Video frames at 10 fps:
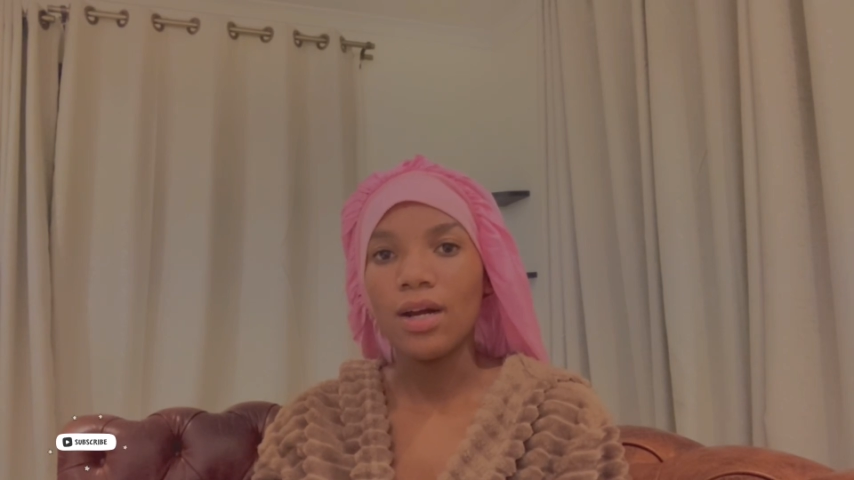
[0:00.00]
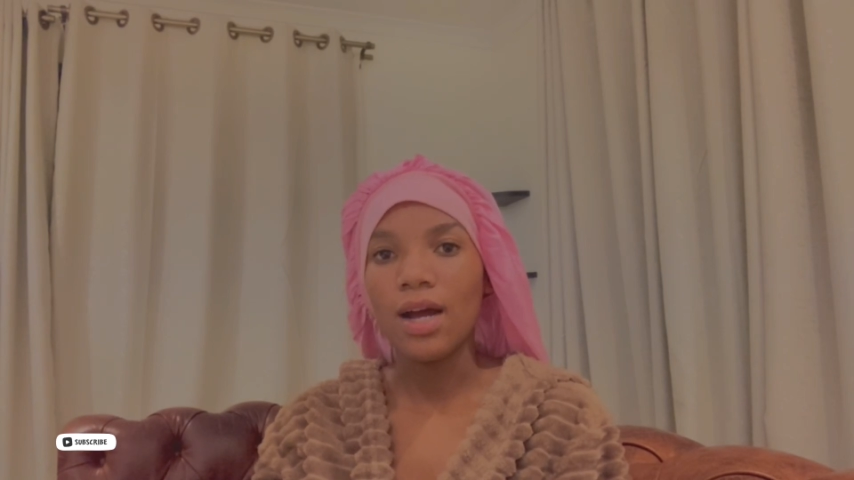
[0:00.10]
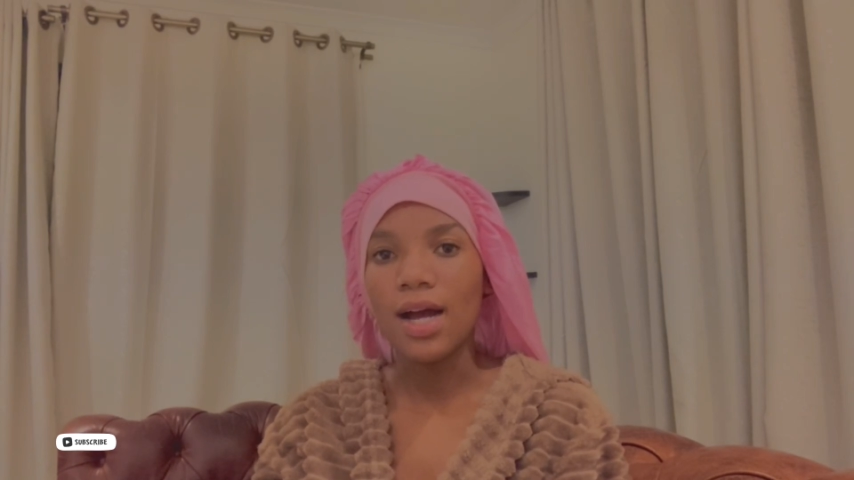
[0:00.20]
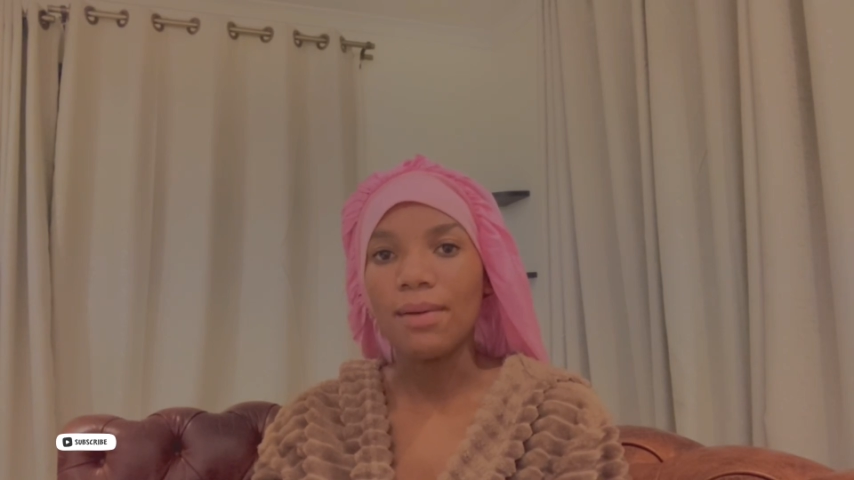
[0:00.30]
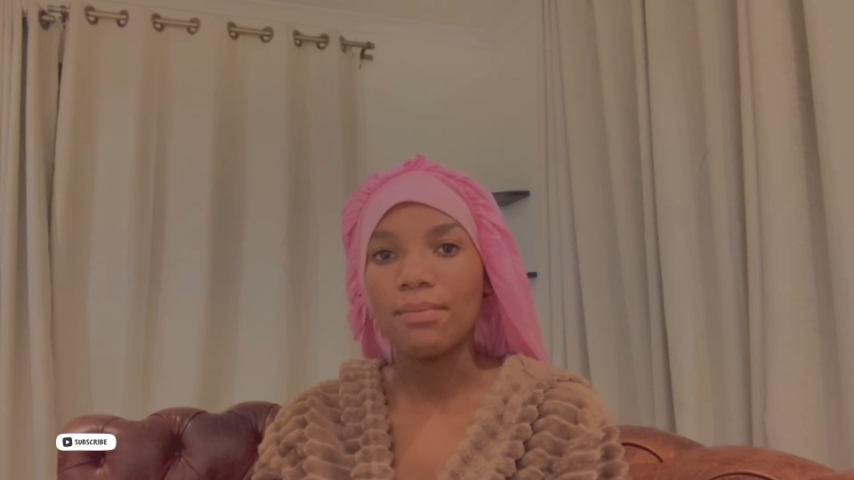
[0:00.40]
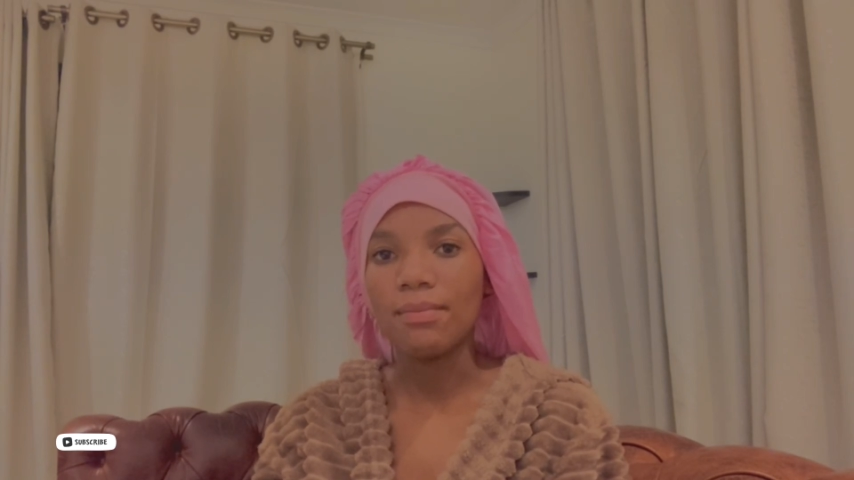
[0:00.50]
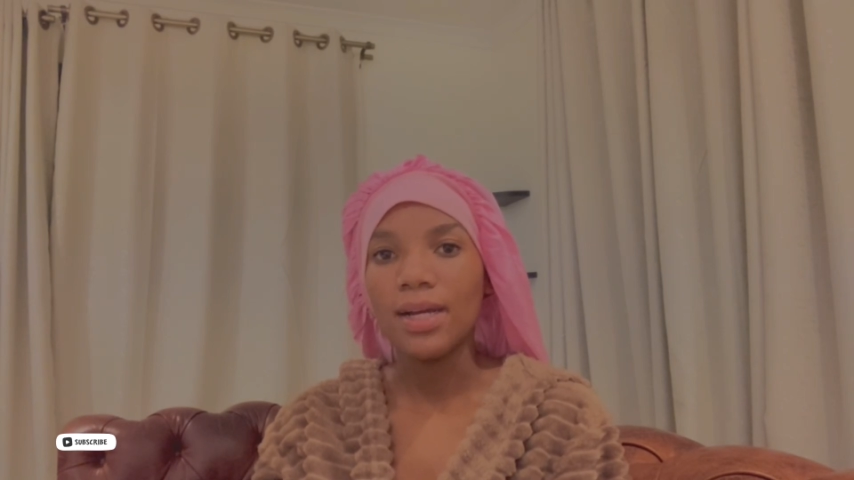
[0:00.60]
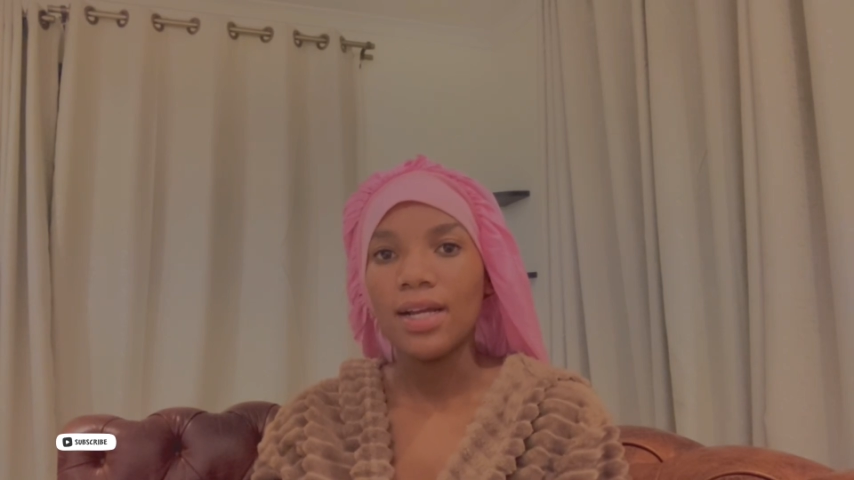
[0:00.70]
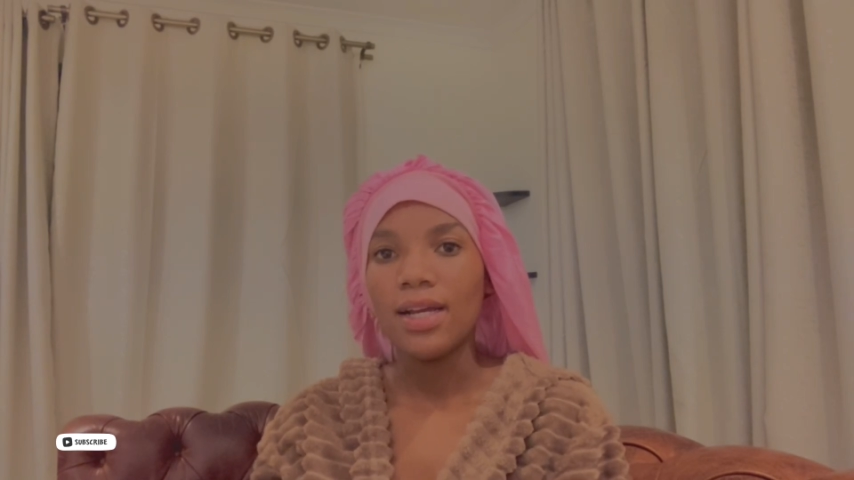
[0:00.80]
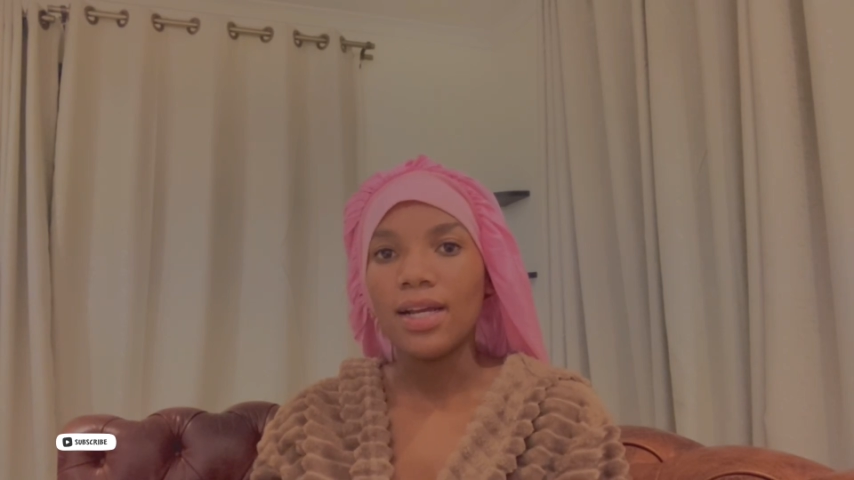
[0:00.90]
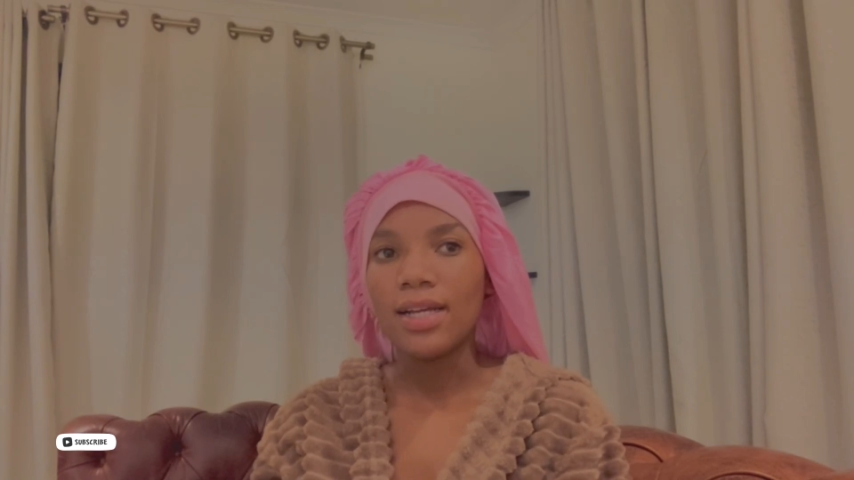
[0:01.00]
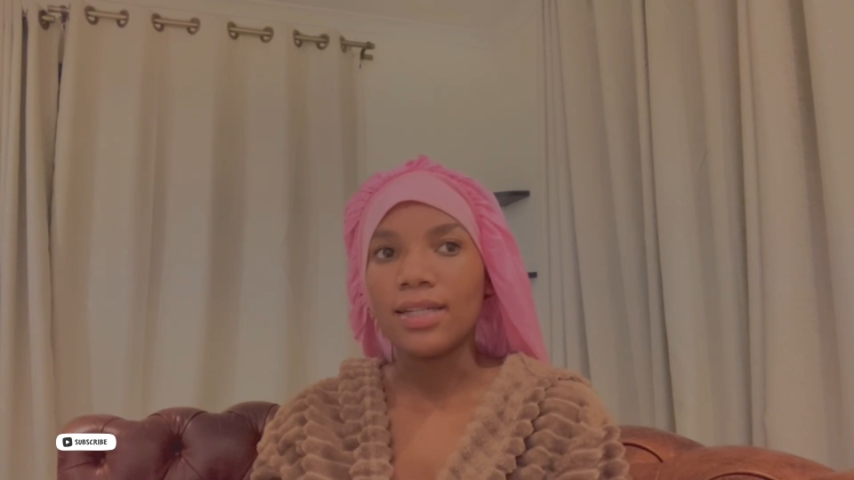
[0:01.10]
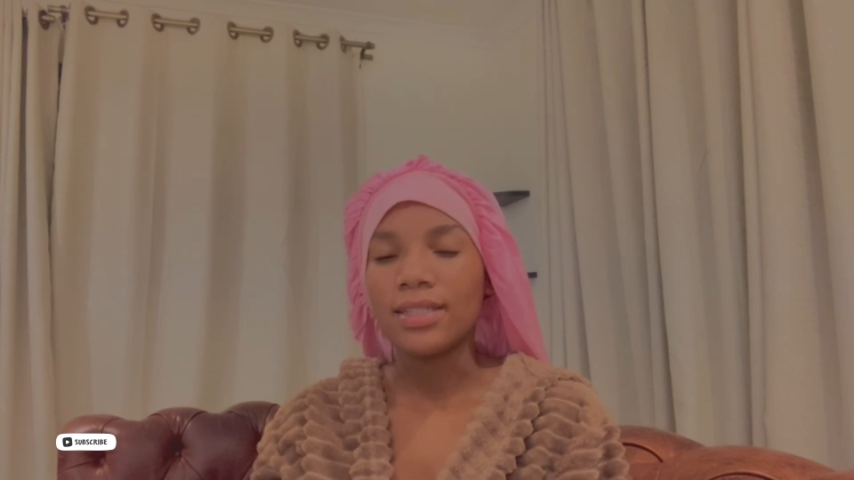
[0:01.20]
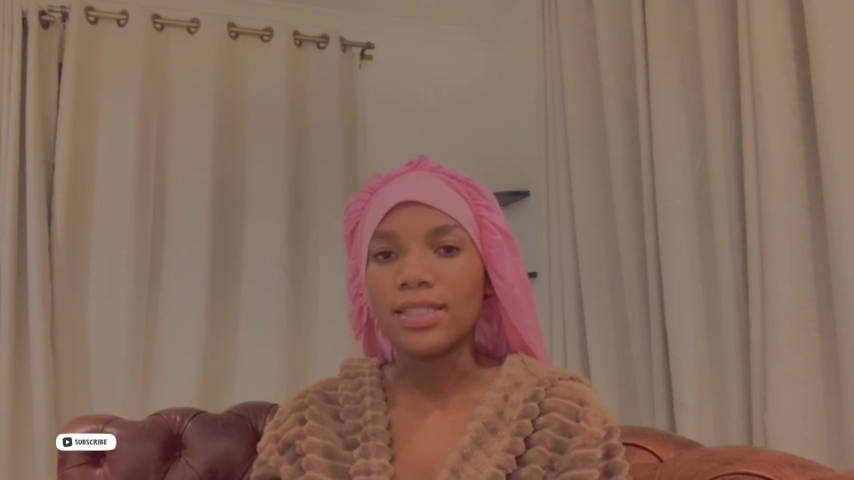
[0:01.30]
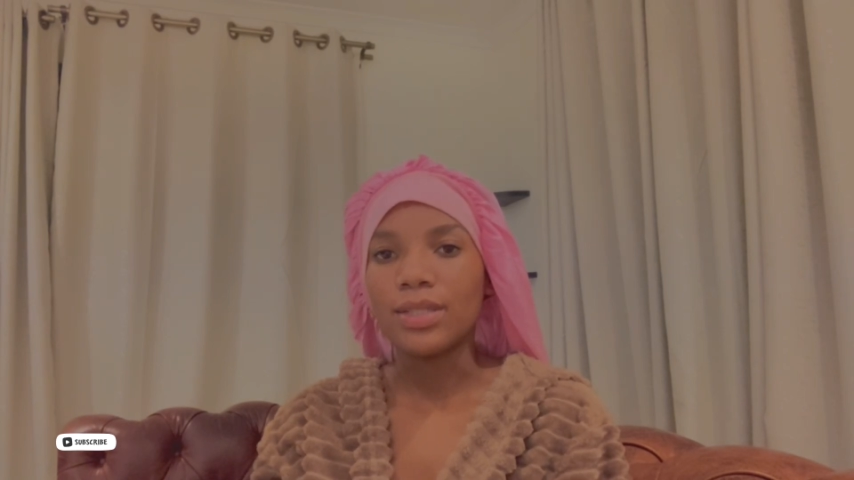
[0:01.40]

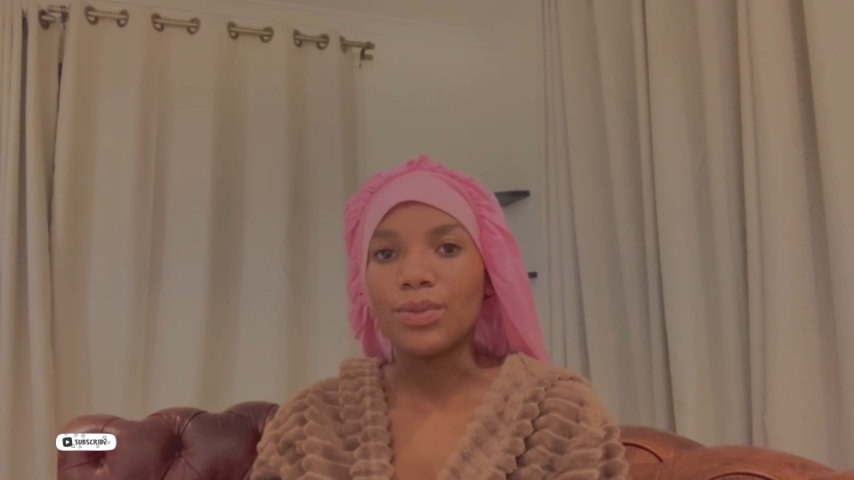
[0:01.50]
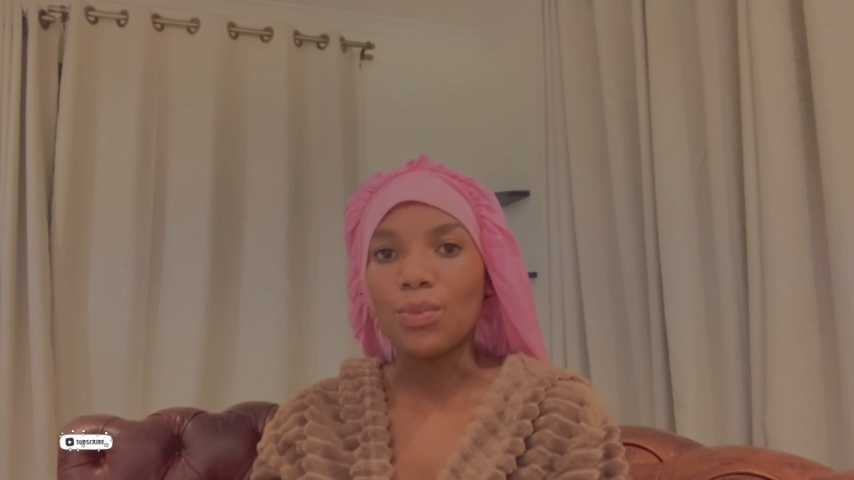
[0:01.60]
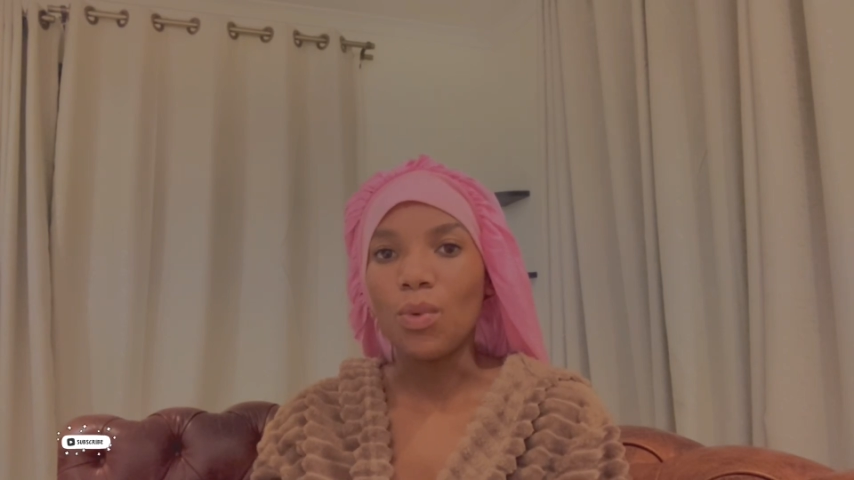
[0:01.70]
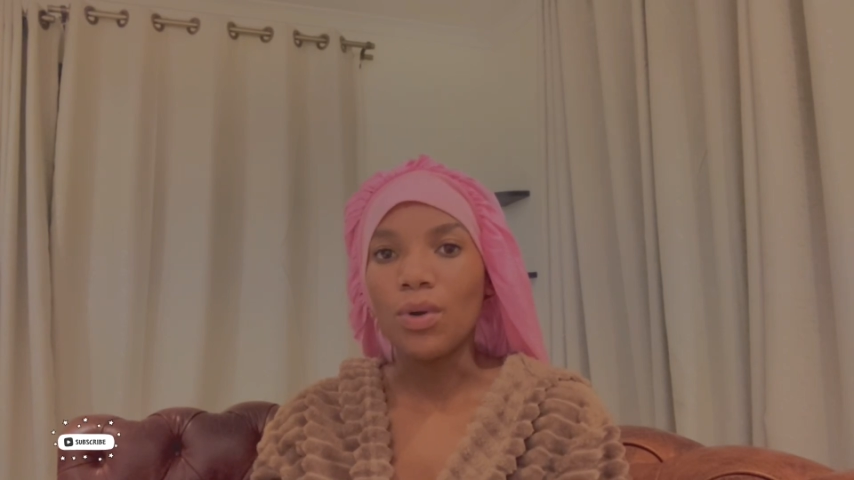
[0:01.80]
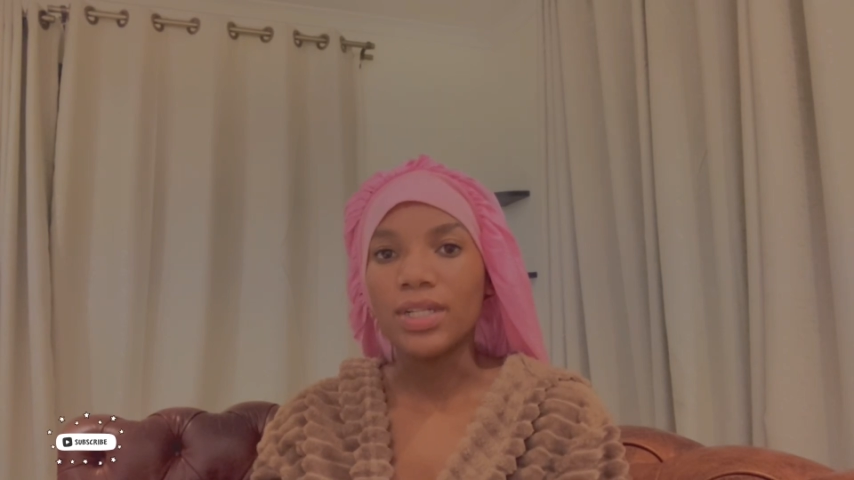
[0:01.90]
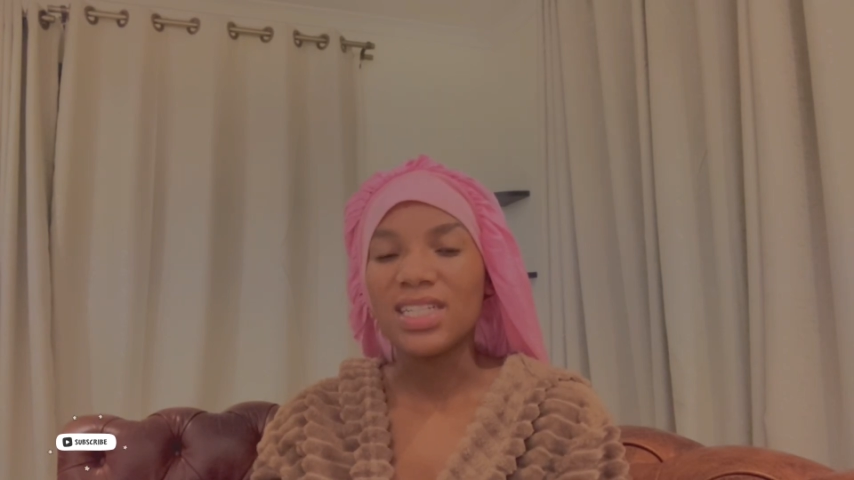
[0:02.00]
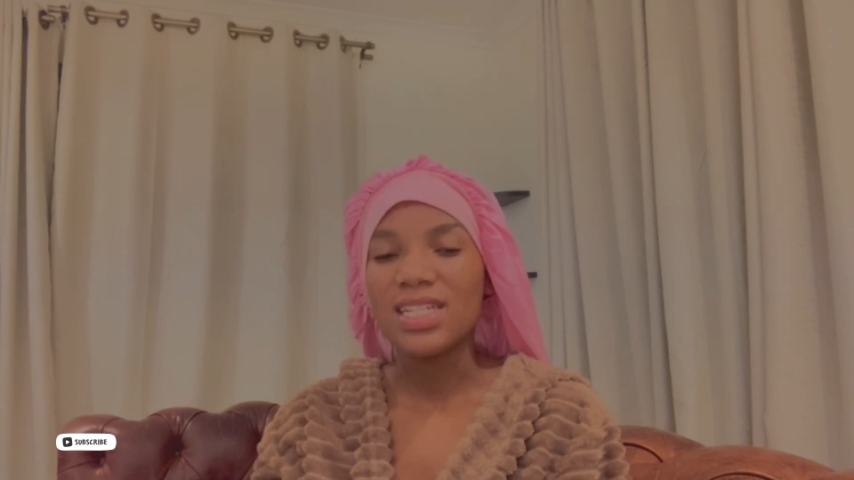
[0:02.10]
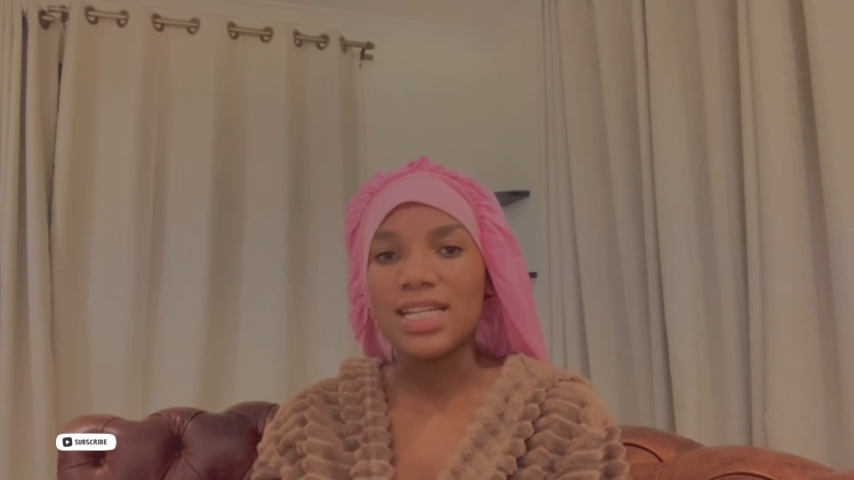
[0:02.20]
and it won't